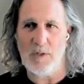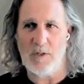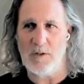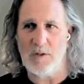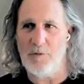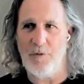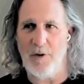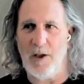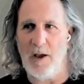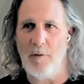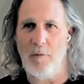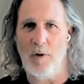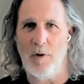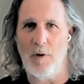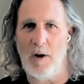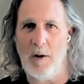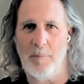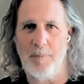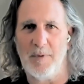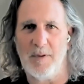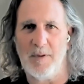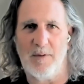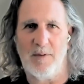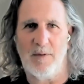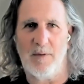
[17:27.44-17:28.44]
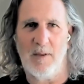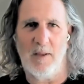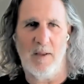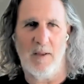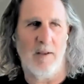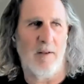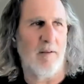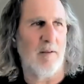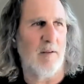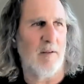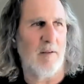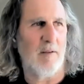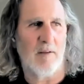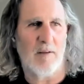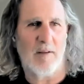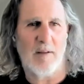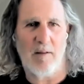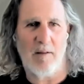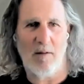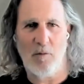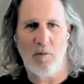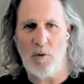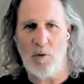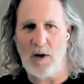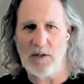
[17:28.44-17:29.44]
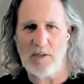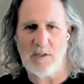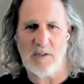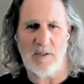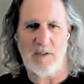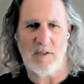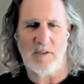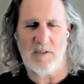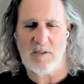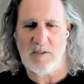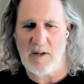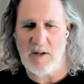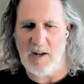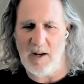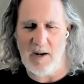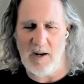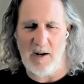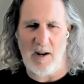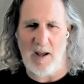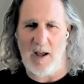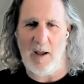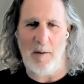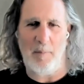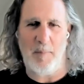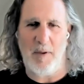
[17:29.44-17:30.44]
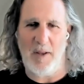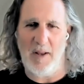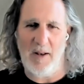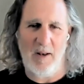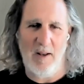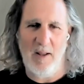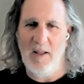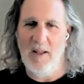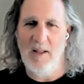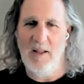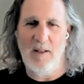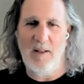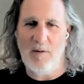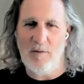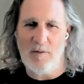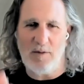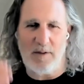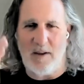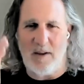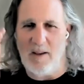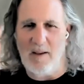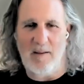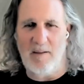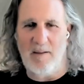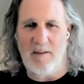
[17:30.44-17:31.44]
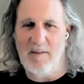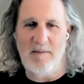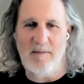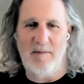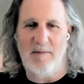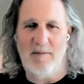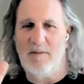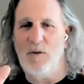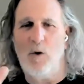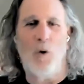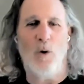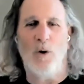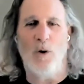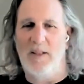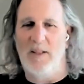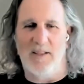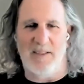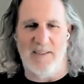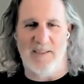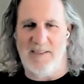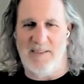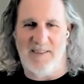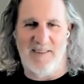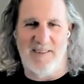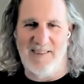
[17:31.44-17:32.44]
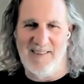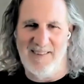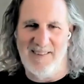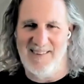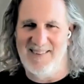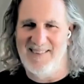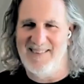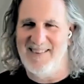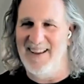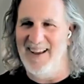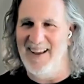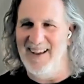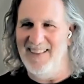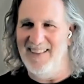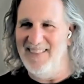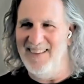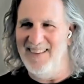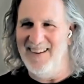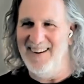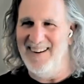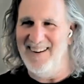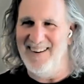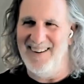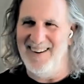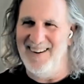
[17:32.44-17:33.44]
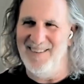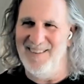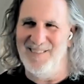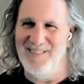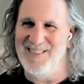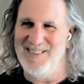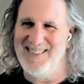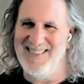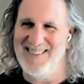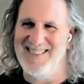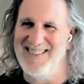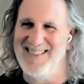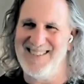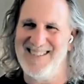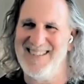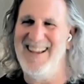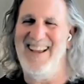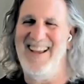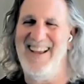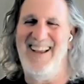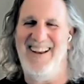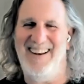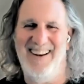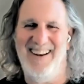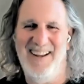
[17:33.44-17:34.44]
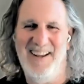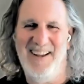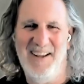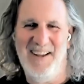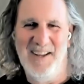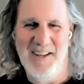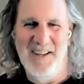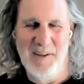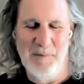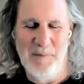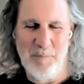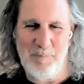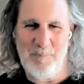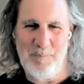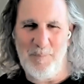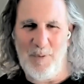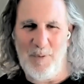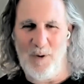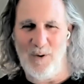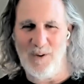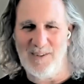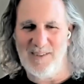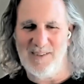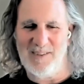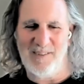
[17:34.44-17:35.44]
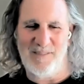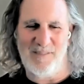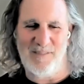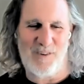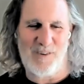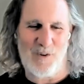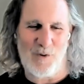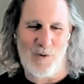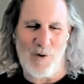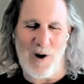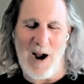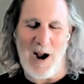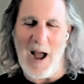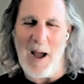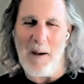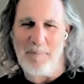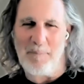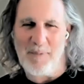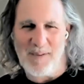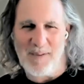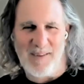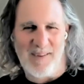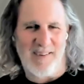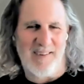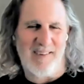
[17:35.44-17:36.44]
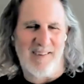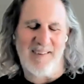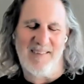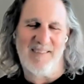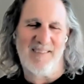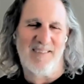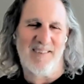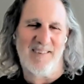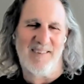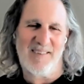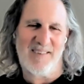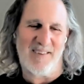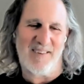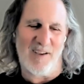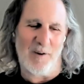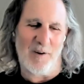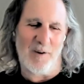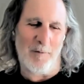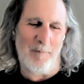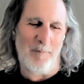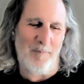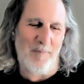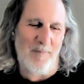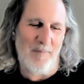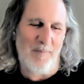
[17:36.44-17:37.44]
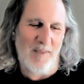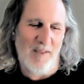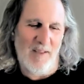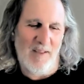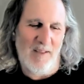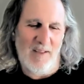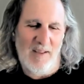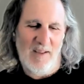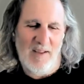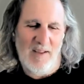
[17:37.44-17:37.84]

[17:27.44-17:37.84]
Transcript: We just found one up in Washington State. I mean, there was like toilets down there. It was insane. Parts of crap. I mean, so